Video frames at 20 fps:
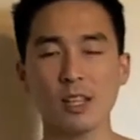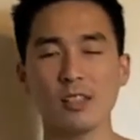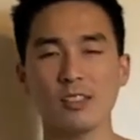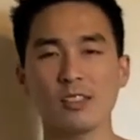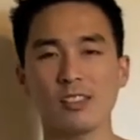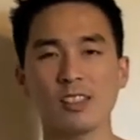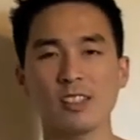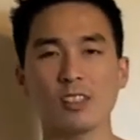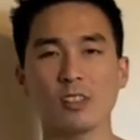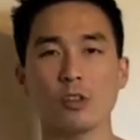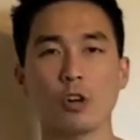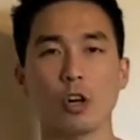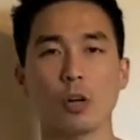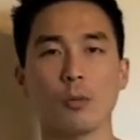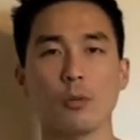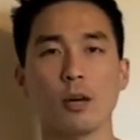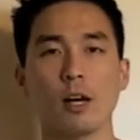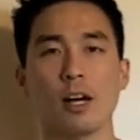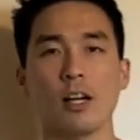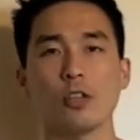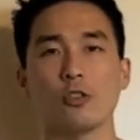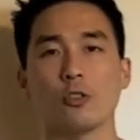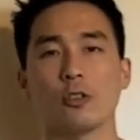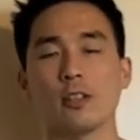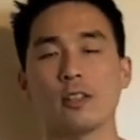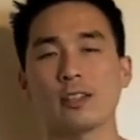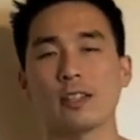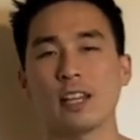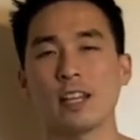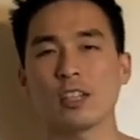six
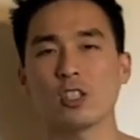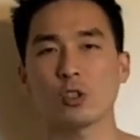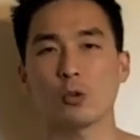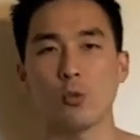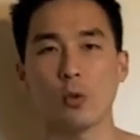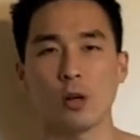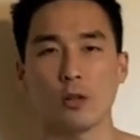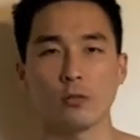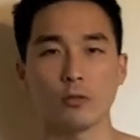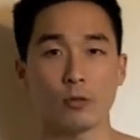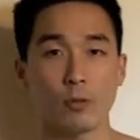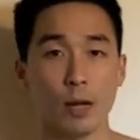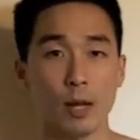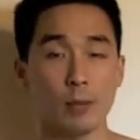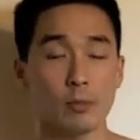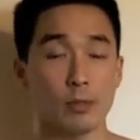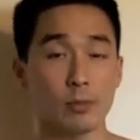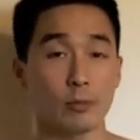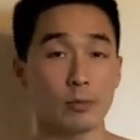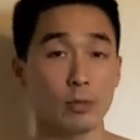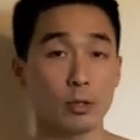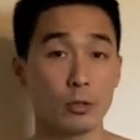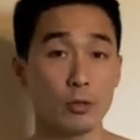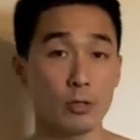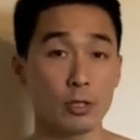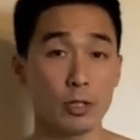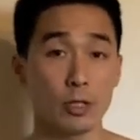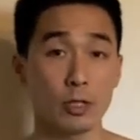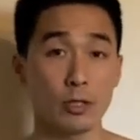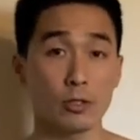carbohydrates, and 12 grams of
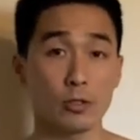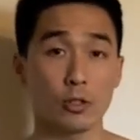protein.